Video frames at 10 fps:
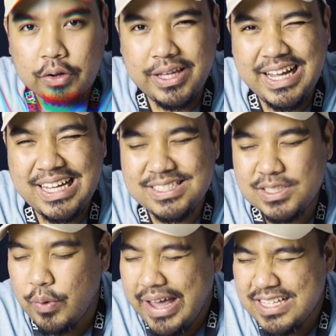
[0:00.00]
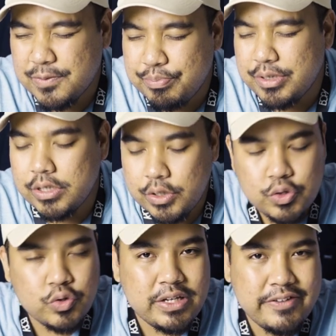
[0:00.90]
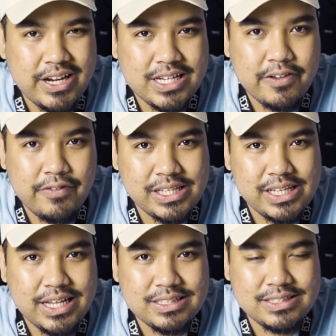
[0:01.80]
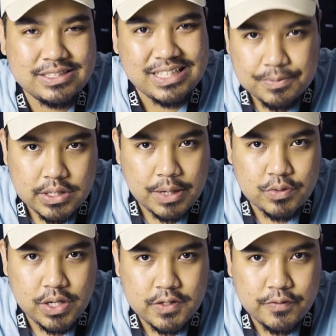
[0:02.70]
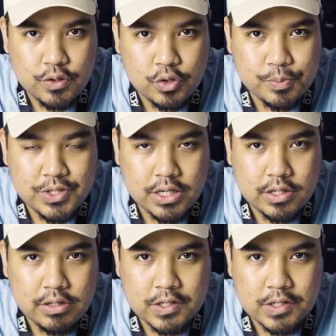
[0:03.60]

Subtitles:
Okay guys, so as per usual, if you guys haven't yet subscribed to HeyIt'sFir YouTube channel,